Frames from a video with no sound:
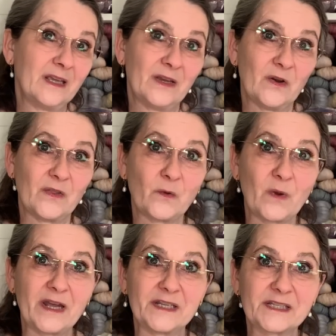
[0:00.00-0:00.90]

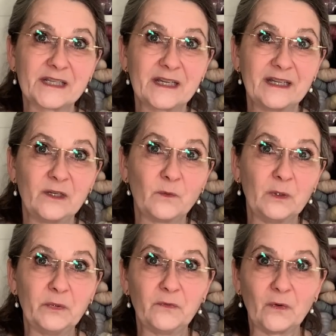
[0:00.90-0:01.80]
otherwise it will
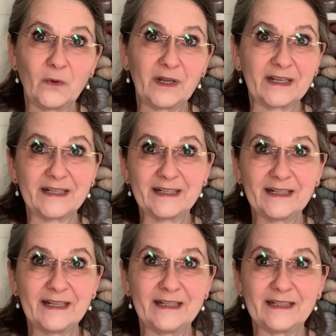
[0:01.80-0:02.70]
be fall again,
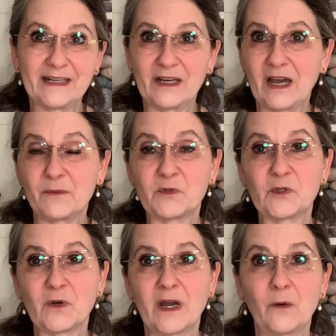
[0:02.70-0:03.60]
and I'm
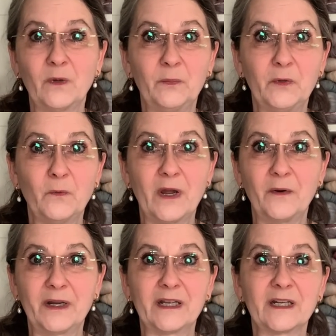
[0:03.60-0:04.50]
sure I will be
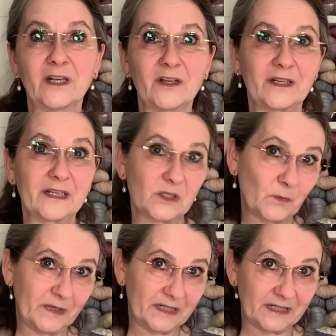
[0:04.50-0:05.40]
wearing it a lot next
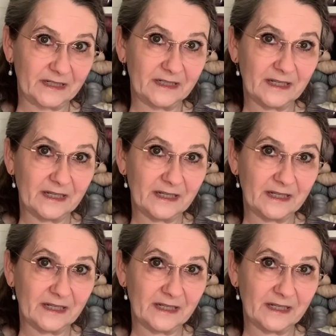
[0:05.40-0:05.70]
winter.